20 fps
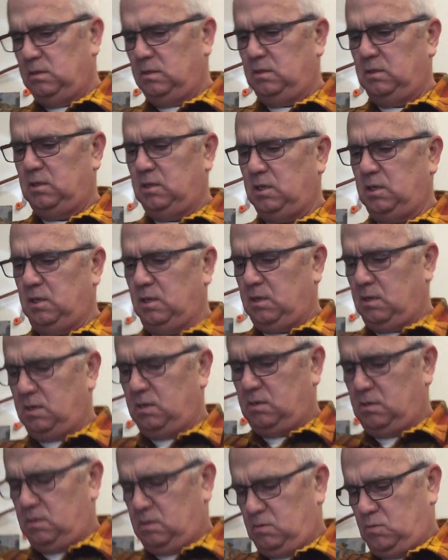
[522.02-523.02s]
And
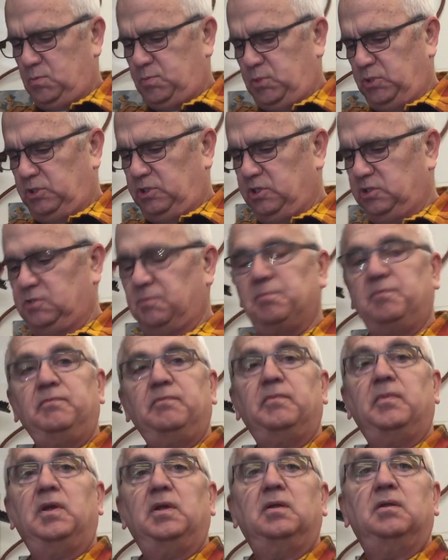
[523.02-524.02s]
let's get this
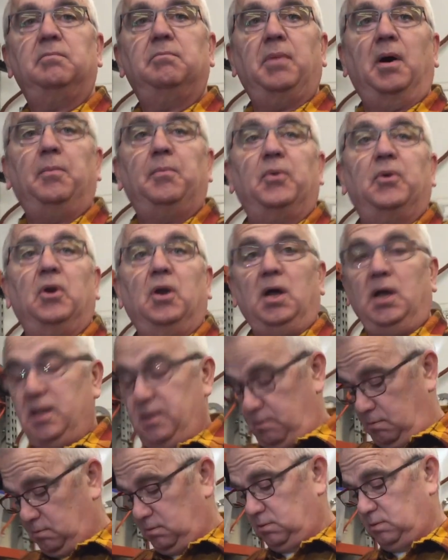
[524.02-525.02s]
bumper
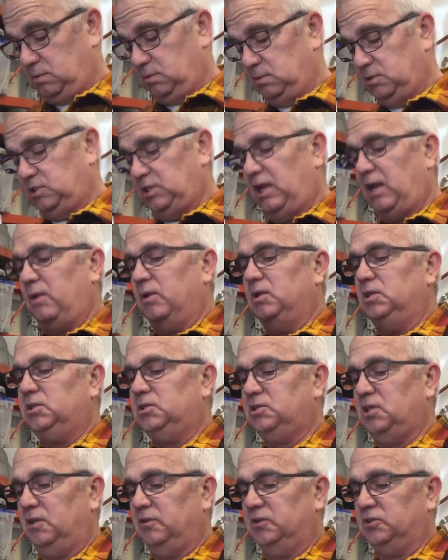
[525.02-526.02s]
on. See how it
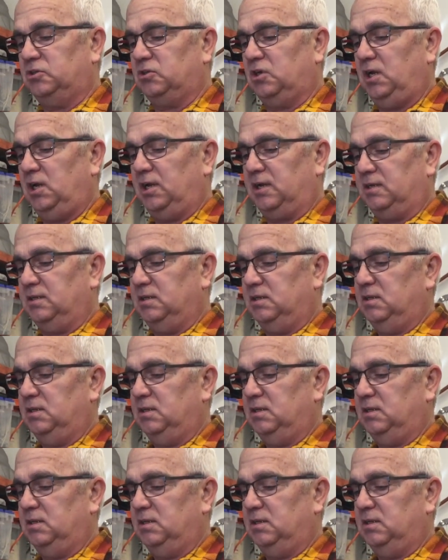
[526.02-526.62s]
looks on the truck.